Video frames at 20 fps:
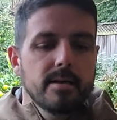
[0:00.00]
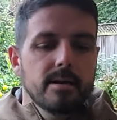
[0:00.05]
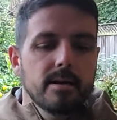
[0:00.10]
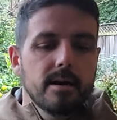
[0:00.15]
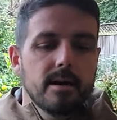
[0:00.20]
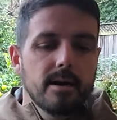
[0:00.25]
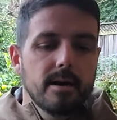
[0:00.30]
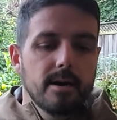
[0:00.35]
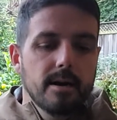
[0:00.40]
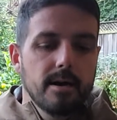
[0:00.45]

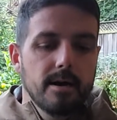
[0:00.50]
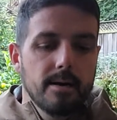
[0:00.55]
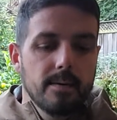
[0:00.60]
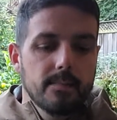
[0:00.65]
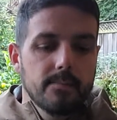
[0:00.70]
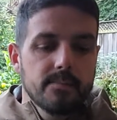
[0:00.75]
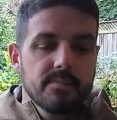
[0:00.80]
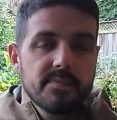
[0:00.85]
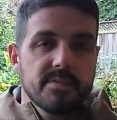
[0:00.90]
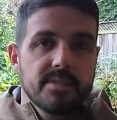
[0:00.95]

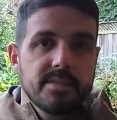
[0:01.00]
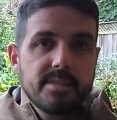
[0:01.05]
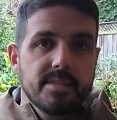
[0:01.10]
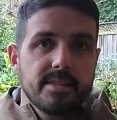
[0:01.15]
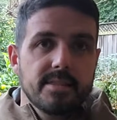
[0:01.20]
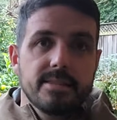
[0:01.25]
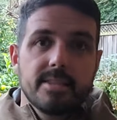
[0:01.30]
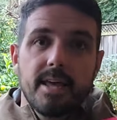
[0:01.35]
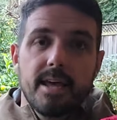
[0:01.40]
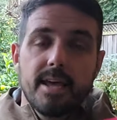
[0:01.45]

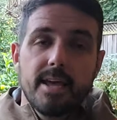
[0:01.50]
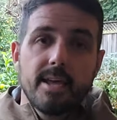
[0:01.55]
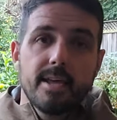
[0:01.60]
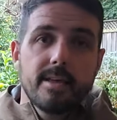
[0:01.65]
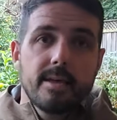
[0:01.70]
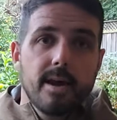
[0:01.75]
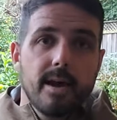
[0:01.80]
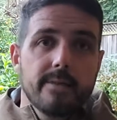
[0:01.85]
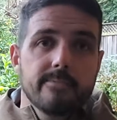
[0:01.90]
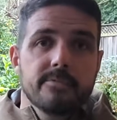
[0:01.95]

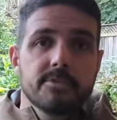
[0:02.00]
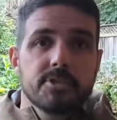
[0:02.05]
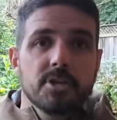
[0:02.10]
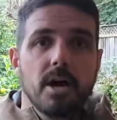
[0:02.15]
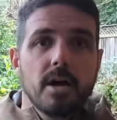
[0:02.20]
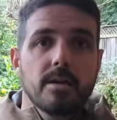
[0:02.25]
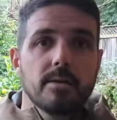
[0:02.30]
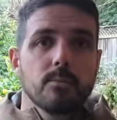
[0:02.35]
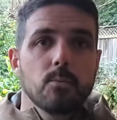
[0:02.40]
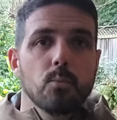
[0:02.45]
I've
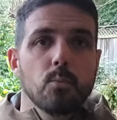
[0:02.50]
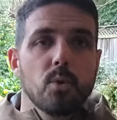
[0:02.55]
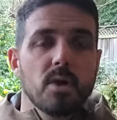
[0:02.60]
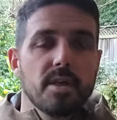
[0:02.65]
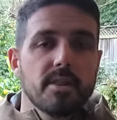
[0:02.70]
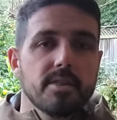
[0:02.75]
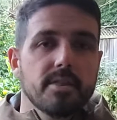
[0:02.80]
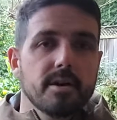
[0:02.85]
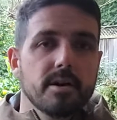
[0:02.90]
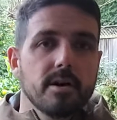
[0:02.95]
shot them
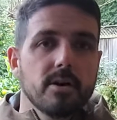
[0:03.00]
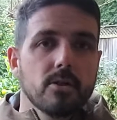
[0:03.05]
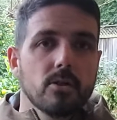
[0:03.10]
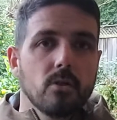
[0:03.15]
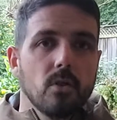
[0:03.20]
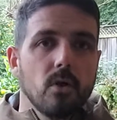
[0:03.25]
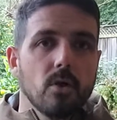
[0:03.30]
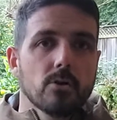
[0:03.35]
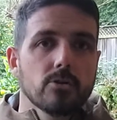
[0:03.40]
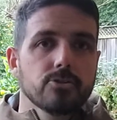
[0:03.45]
with a
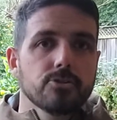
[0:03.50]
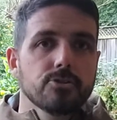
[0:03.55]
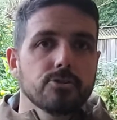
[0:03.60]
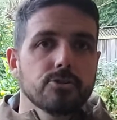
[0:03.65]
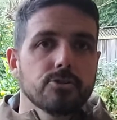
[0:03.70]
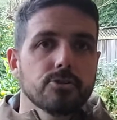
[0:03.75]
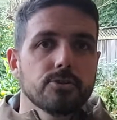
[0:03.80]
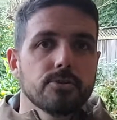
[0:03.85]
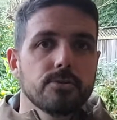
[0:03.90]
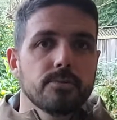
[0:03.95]

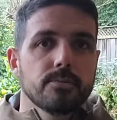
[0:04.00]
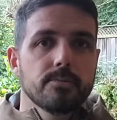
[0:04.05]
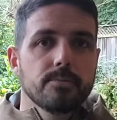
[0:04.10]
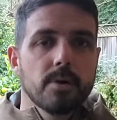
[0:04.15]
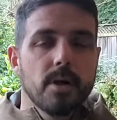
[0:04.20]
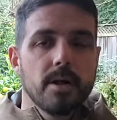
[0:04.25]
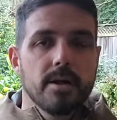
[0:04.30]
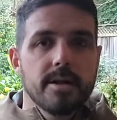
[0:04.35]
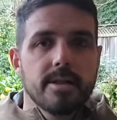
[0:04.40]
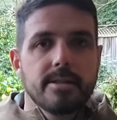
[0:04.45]
larger
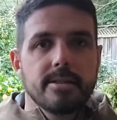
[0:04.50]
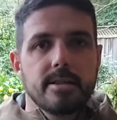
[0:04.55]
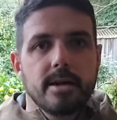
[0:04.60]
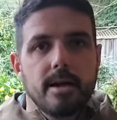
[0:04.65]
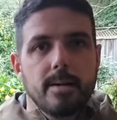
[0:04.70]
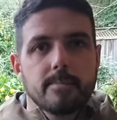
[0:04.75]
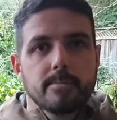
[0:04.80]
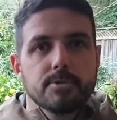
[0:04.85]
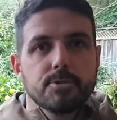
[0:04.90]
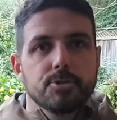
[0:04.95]
broadhead.
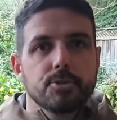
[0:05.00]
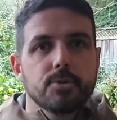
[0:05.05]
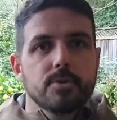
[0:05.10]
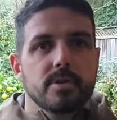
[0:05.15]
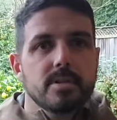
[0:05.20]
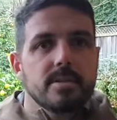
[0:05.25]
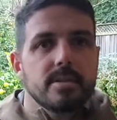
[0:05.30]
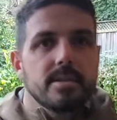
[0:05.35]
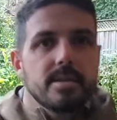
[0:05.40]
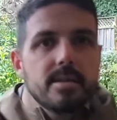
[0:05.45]
I'm
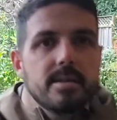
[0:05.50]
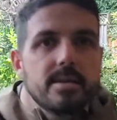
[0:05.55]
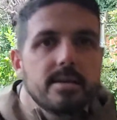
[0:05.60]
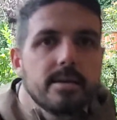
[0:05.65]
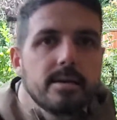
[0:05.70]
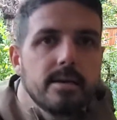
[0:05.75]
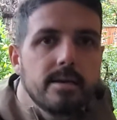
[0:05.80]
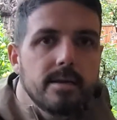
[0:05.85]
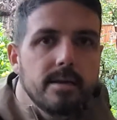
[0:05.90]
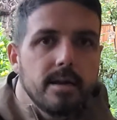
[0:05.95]
shooting the
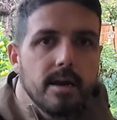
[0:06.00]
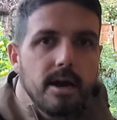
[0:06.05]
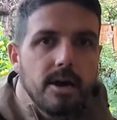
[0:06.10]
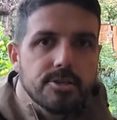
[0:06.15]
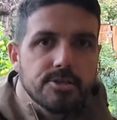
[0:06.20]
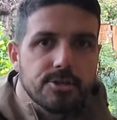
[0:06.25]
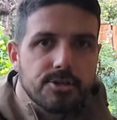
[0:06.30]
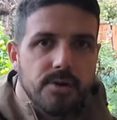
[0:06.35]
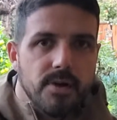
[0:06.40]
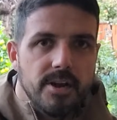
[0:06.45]

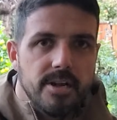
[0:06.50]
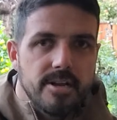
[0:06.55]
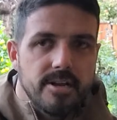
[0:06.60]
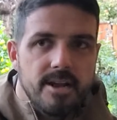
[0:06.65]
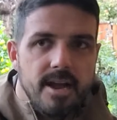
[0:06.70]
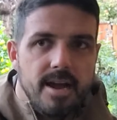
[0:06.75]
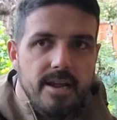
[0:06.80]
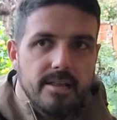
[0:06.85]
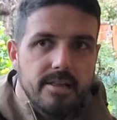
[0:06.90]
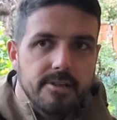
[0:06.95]
100 grain
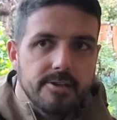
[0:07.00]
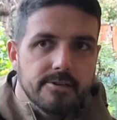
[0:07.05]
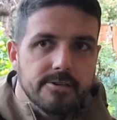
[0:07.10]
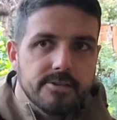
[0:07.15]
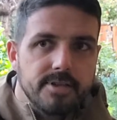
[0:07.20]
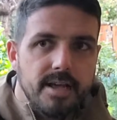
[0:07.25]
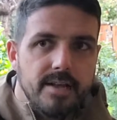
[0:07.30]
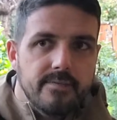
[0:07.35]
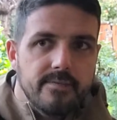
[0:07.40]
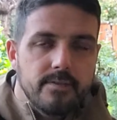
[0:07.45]
annihilators
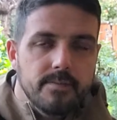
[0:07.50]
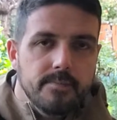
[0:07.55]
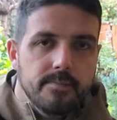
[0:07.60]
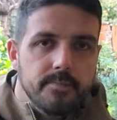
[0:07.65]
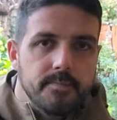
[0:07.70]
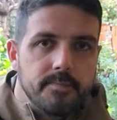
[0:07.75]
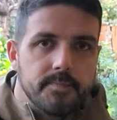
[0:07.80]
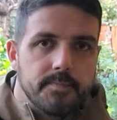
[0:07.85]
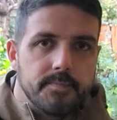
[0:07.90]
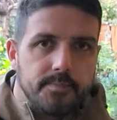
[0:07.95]
out of them,
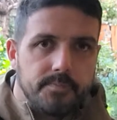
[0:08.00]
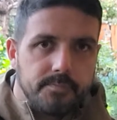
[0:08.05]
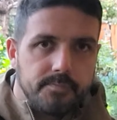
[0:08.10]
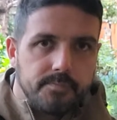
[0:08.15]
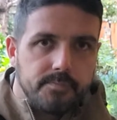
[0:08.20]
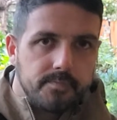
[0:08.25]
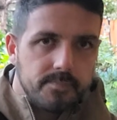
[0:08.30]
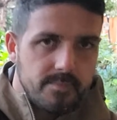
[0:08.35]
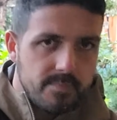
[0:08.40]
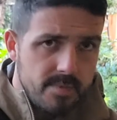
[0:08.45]

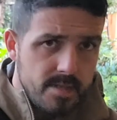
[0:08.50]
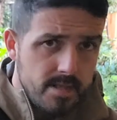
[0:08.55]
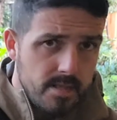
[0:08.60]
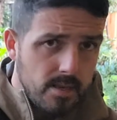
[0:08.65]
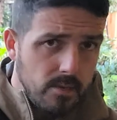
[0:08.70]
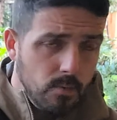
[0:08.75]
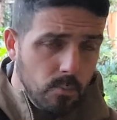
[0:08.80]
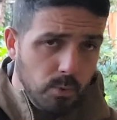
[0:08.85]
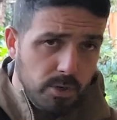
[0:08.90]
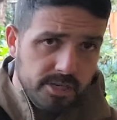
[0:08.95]

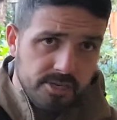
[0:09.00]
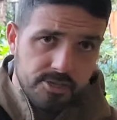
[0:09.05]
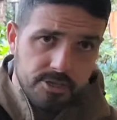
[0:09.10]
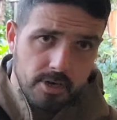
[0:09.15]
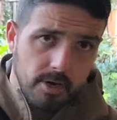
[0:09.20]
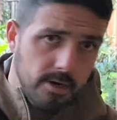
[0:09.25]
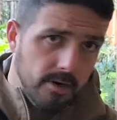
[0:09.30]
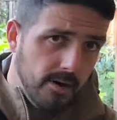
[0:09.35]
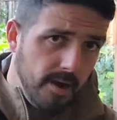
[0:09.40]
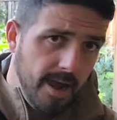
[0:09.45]
which
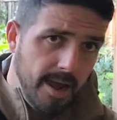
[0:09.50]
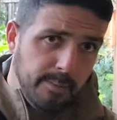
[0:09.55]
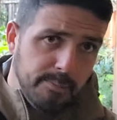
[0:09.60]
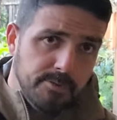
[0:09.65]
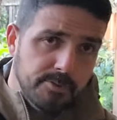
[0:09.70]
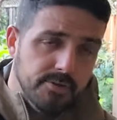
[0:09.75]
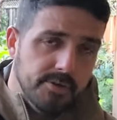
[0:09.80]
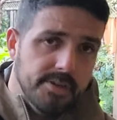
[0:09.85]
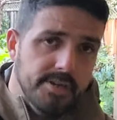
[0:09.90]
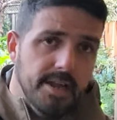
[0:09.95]
are
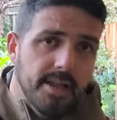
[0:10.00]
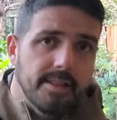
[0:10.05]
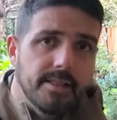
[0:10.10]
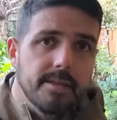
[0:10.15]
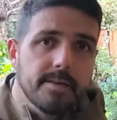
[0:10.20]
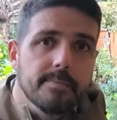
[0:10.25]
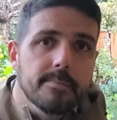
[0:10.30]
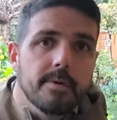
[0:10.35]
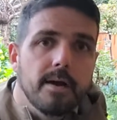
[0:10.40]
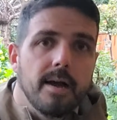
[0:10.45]
absolutely
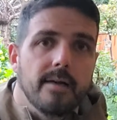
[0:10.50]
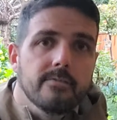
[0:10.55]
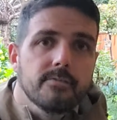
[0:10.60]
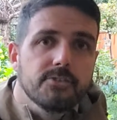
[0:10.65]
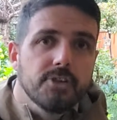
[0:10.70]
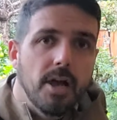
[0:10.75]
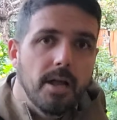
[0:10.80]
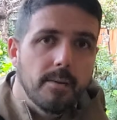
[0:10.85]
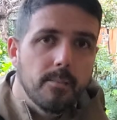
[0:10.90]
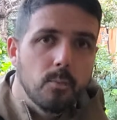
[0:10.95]
deadly. I've
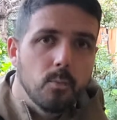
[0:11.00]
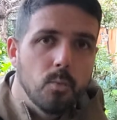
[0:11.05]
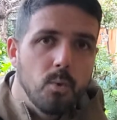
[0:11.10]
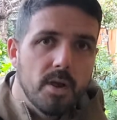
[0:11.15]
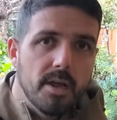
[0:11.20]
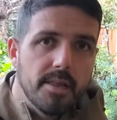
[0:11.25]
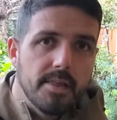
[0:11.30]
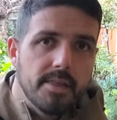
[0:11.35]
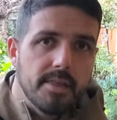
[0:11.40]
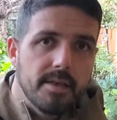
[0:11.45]
shot them
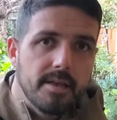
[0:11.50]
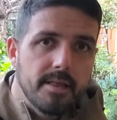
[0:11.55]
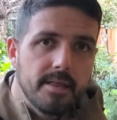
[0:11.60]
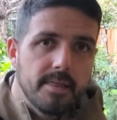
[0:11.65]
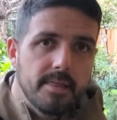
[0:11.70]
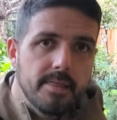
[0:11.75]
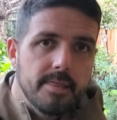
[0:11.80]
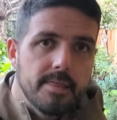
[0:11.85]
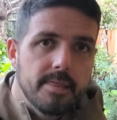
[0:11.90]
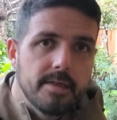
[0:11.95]
with
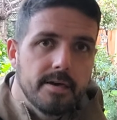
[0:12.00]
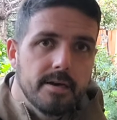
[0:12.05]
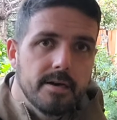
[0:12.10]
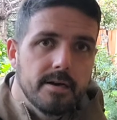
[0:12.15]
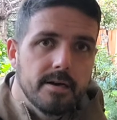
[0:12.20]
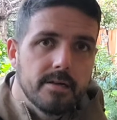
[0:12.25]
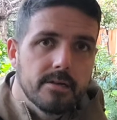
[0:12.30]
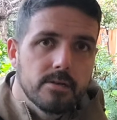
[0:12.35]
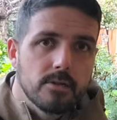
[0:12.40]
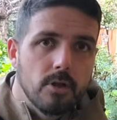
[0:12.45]

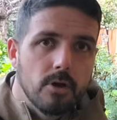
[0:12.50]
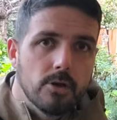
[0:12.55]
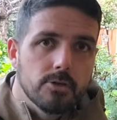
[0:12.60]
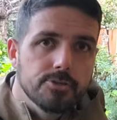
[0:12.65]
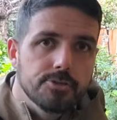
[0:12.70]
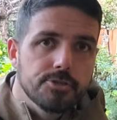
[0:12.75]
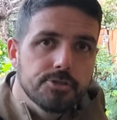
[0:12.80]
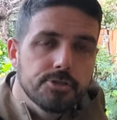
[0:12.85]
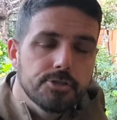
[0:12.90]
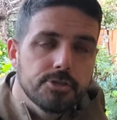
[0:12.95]
the
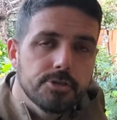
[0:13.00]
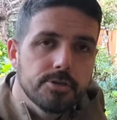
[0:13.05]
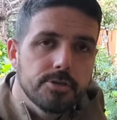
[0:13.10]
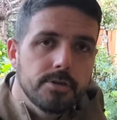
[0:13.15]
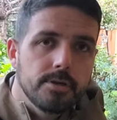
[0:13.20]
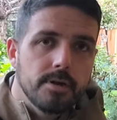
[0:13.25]
larger